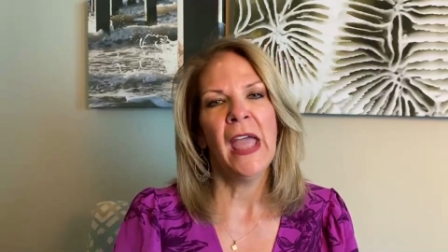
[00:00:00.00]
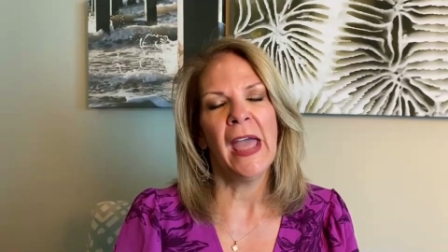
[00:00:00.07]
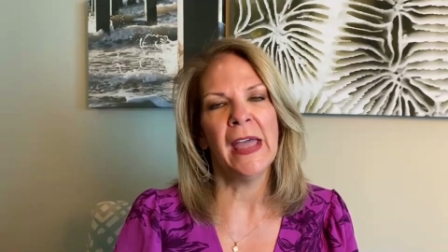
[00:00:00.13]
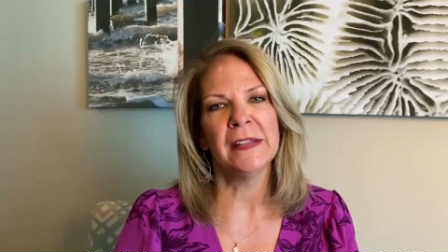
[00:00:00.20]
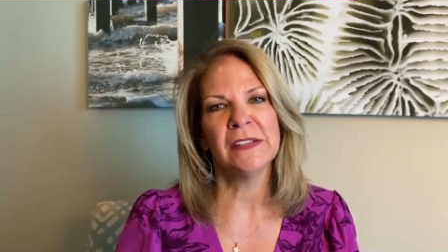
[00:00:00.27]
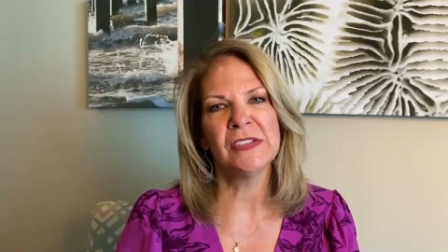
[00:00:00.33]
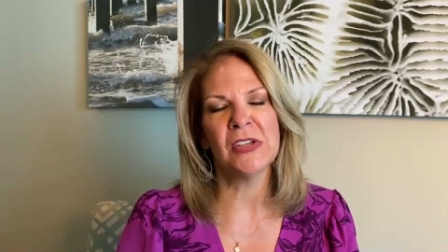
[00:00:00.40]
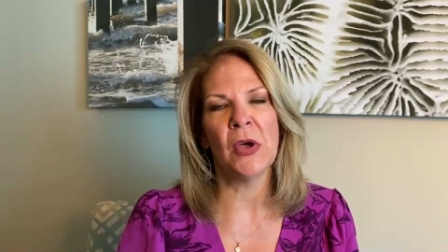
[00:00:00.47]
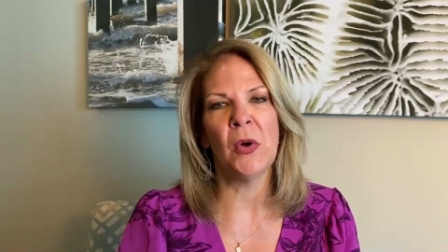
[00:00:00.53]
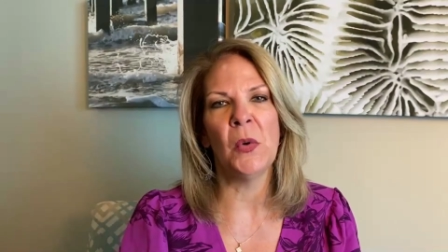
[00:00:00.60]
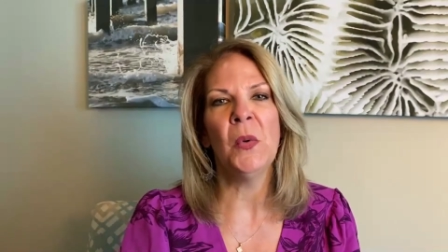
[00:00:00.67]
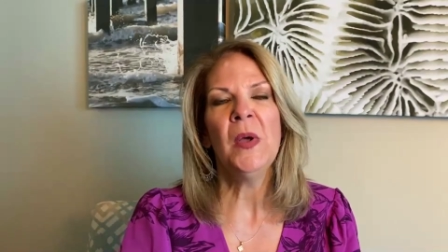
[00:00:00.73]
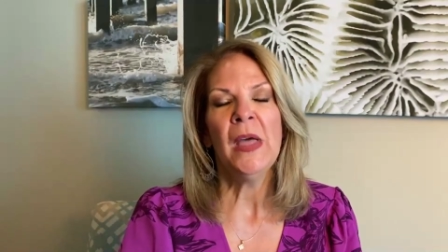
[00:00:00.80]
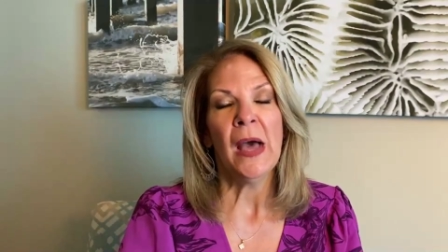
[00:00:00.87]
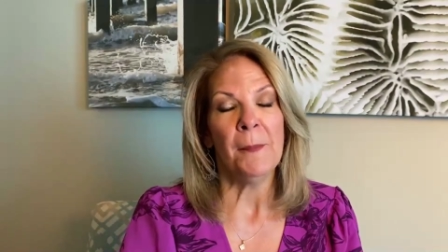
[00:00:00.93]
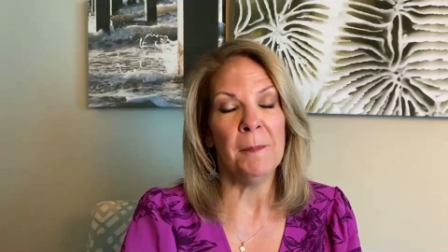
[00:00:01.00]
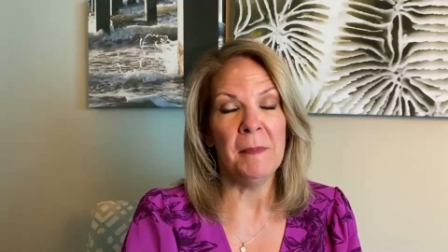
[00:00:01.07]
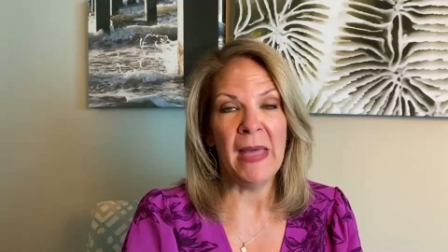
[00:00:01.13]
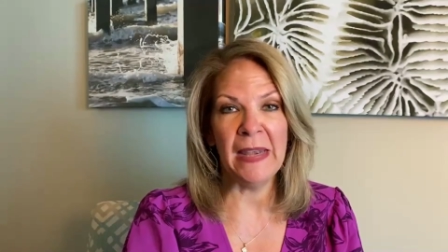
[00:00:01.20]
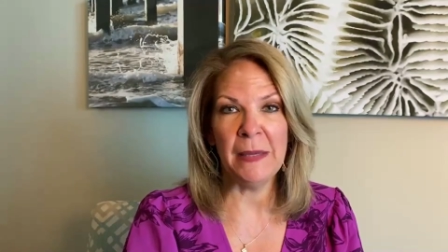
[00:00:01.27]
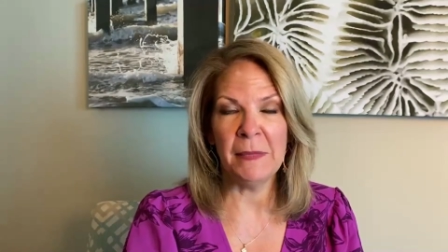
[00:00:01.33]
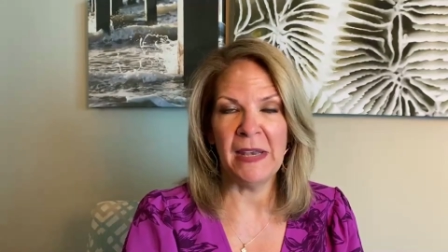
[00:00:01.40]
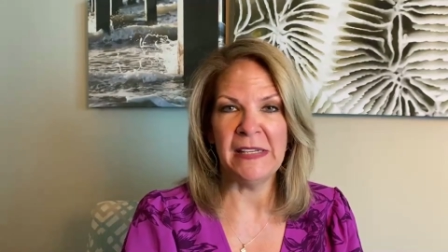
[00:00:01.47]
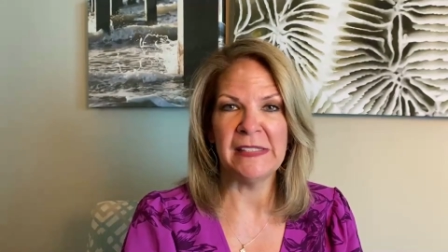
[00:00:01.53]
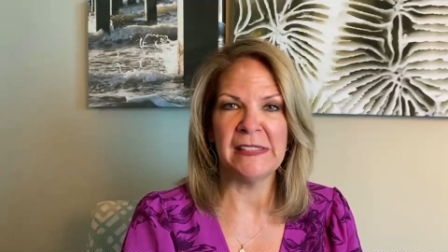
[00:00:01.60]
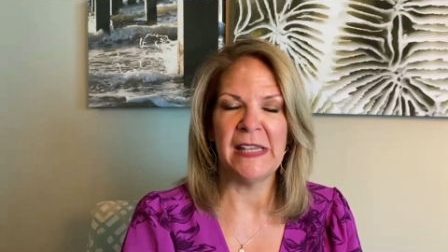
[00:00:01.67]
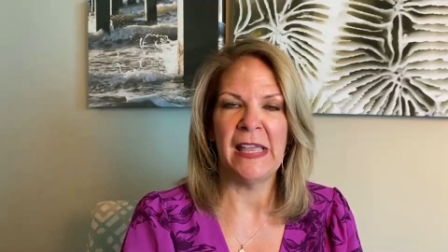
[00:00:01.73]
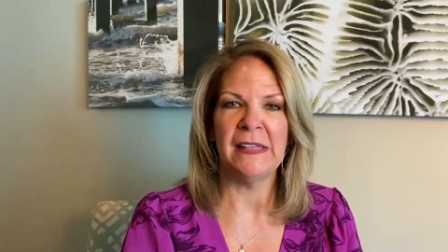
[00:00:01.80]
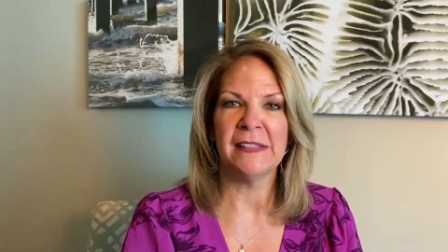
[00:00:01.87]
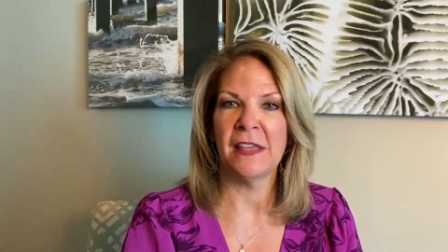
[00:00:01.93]
And so many, many
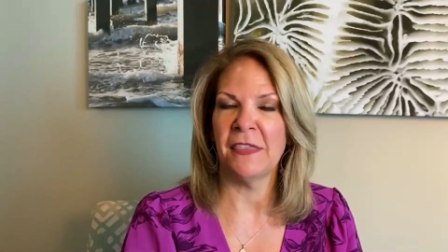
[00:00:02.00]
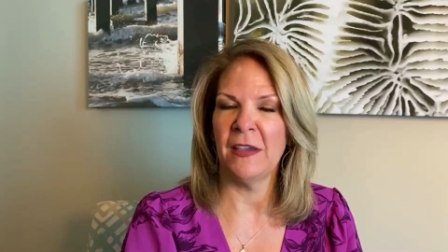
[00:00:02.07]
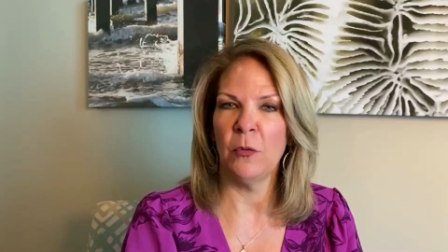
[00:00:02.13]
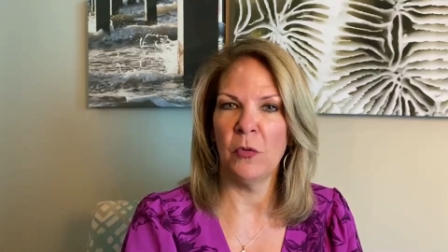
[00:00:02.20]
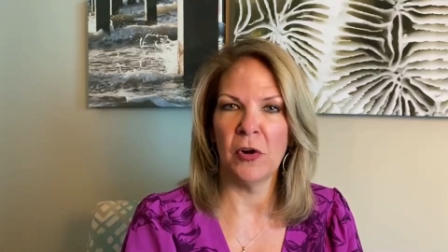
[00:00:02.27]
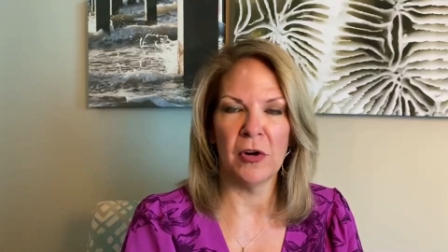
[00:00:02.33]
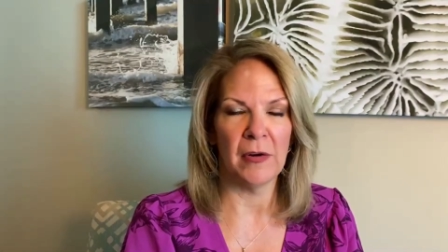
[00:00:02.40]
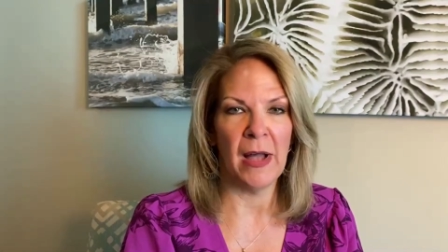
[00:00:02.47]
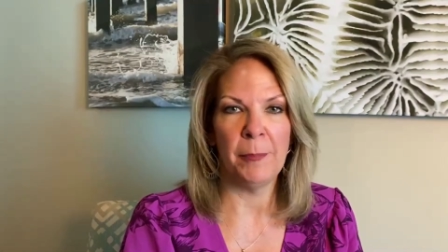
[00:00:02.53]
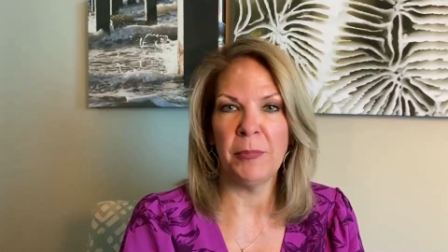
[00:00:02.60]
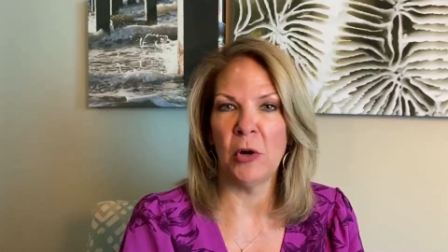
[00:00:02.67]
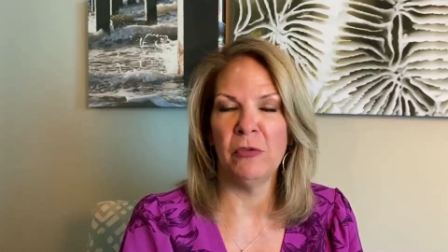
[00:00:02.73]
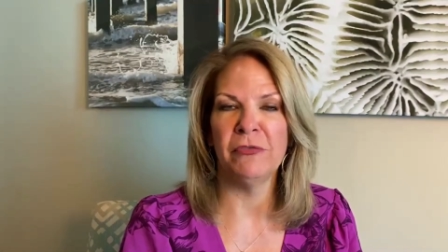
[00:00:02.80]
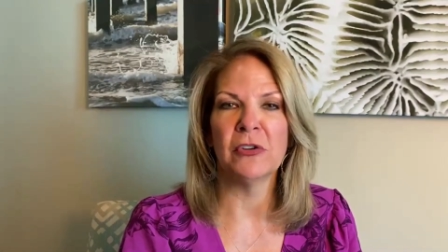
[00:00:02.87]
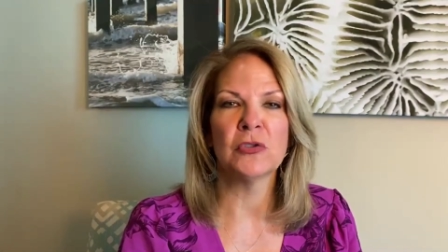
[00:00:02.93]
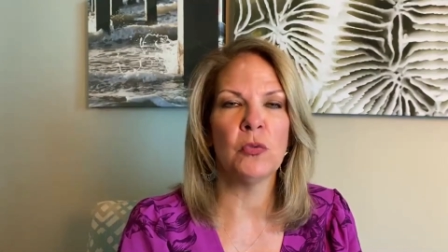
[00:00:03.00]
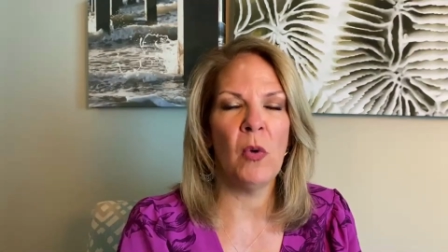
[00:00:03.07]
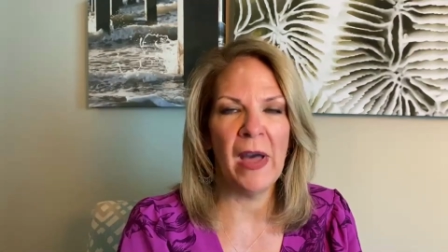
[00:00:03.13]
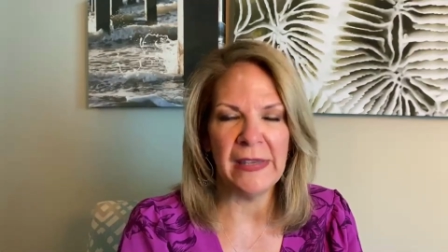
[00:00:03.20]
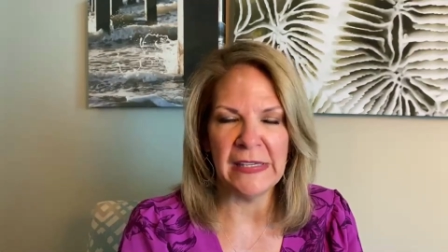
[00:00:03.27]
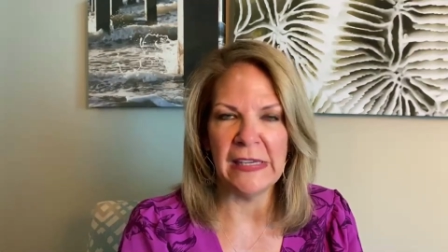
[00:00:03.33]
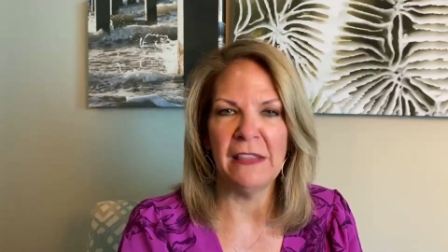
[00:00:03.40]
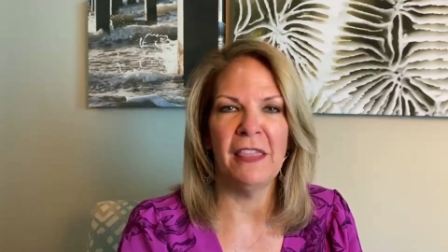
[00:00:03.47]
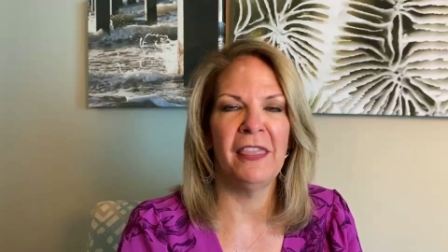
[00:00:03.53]
states, I think we're up over 20,